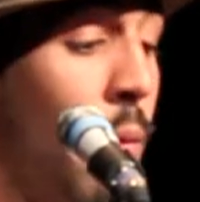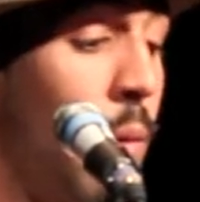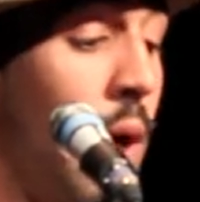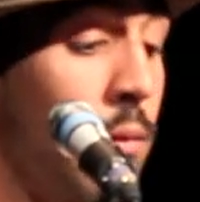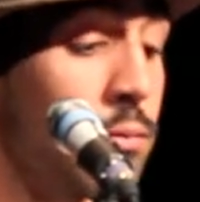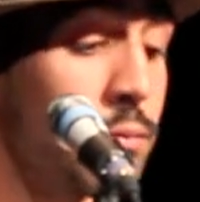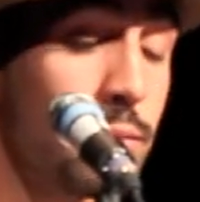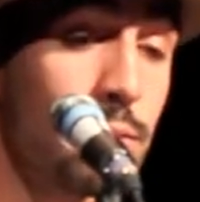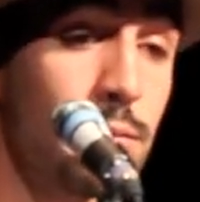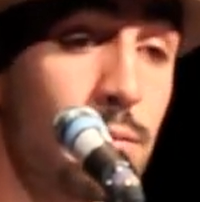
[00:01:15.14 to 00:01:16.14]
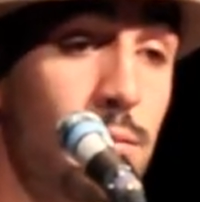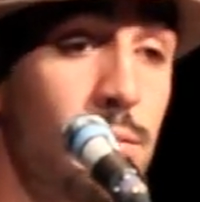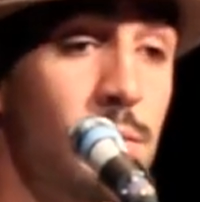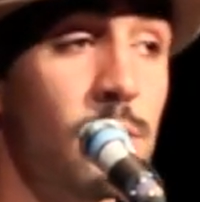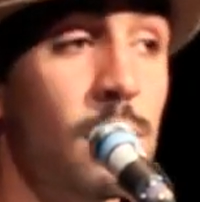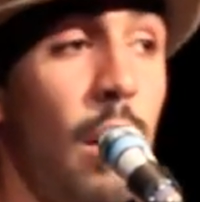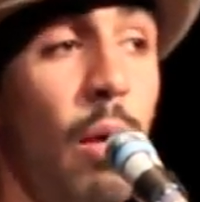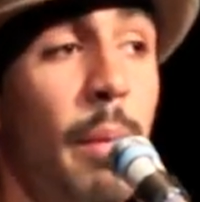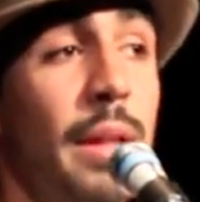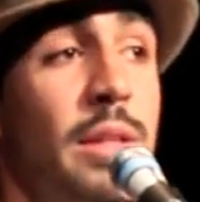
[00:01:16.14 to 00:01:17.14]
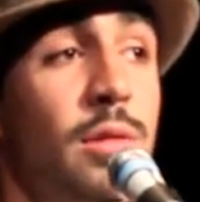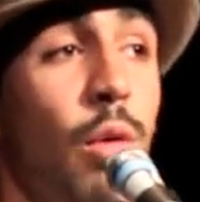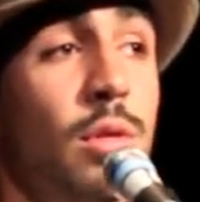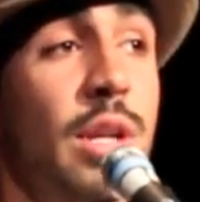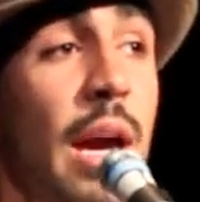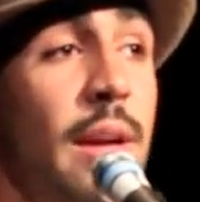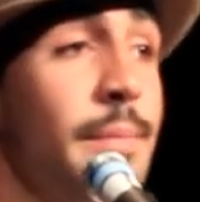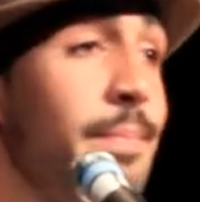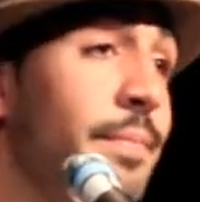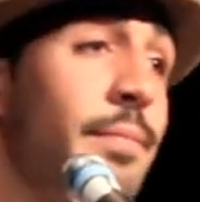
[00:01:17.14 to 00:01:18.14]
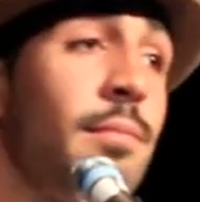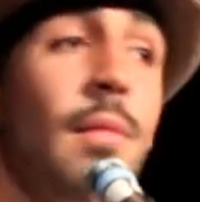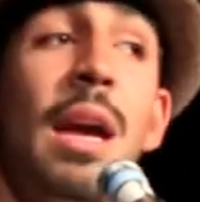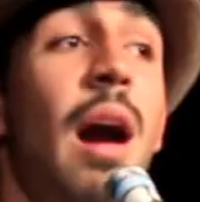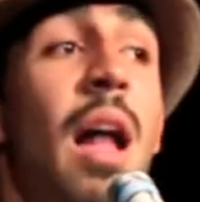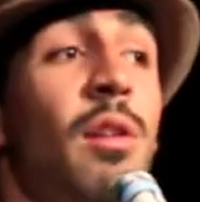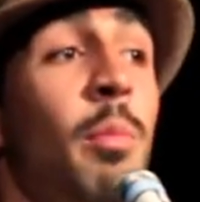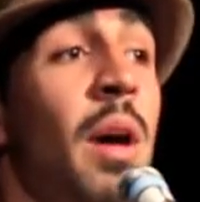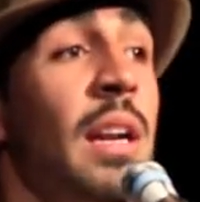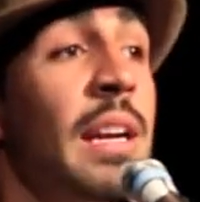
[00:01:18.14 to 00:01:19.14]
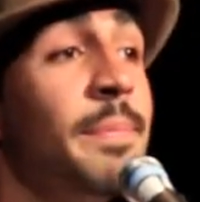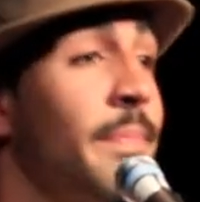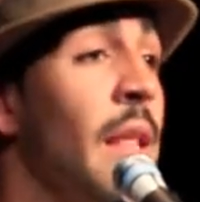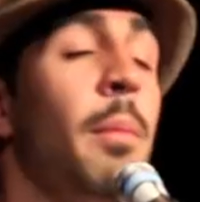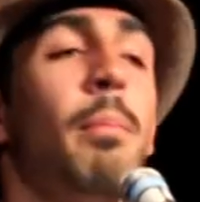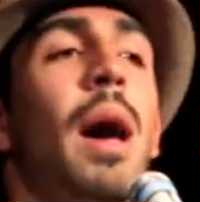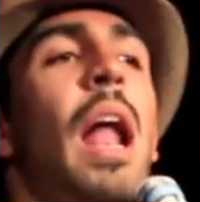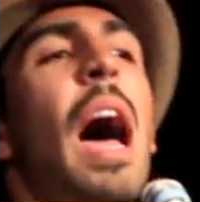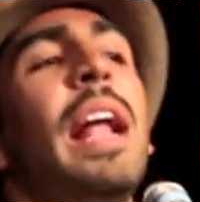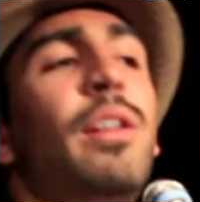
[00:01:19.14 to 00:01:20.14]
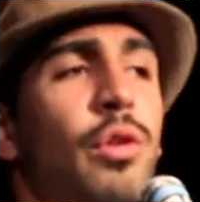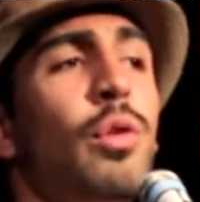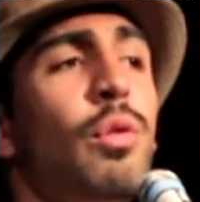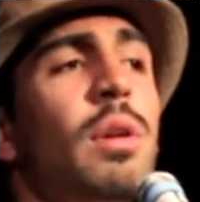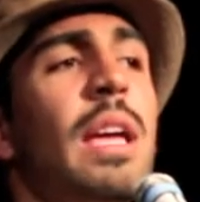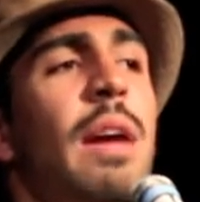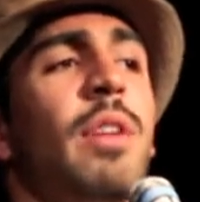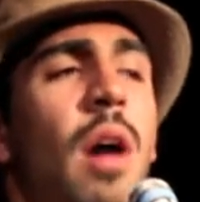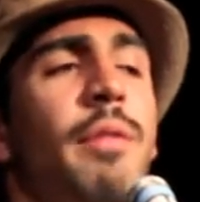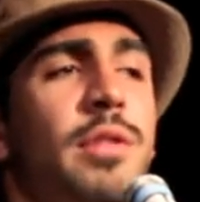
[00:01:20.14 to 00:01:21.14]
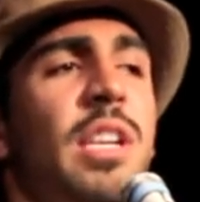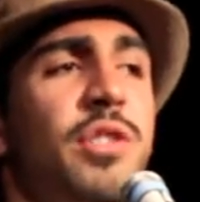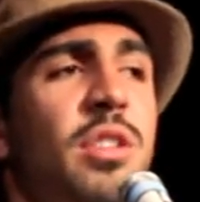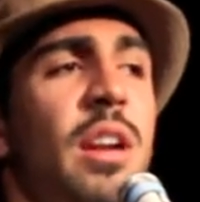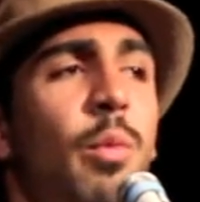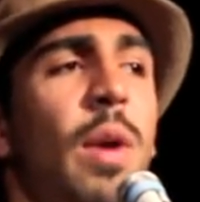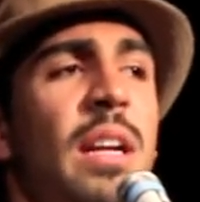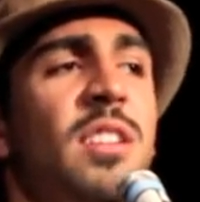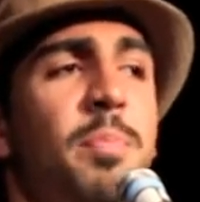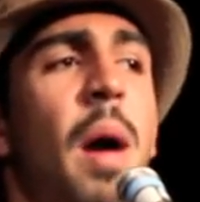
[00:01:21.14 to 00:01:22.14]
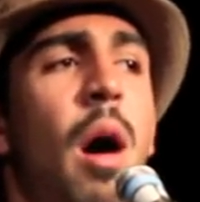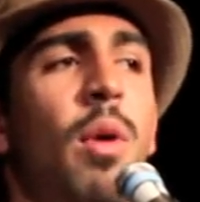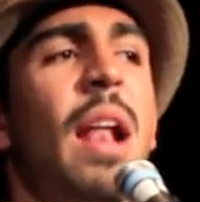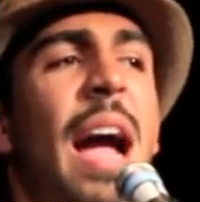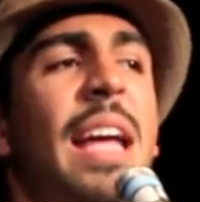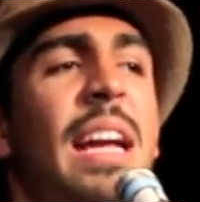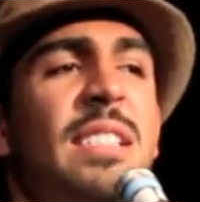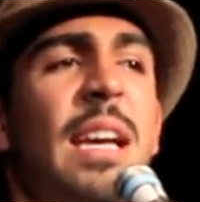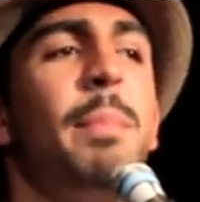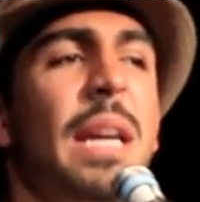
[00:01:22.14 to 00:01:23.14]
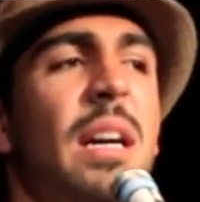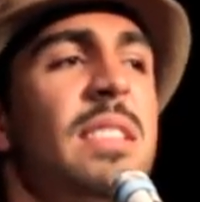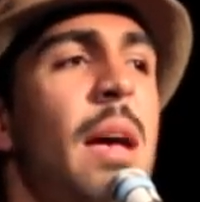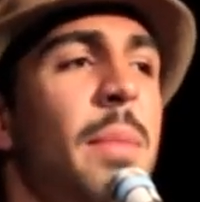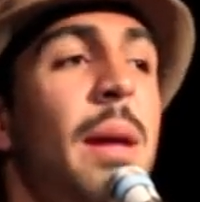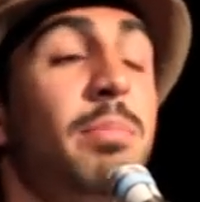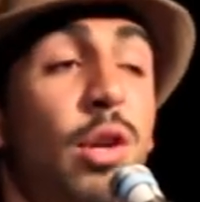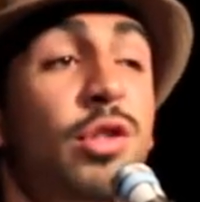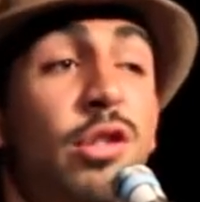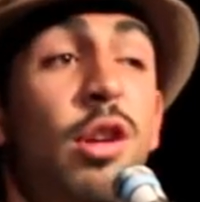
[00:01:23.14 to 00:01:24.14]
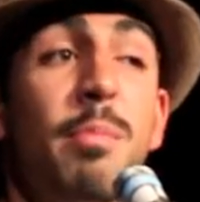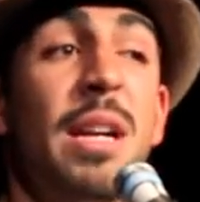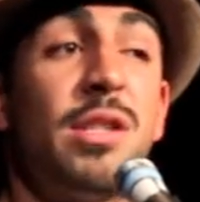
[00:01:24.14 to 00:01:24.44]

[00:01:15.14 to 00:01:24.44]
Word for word: what? now what about this coat check? Ain't got no money. But I do give a conversation and a wink and a smile when I can't tip because I'm hip. So she took my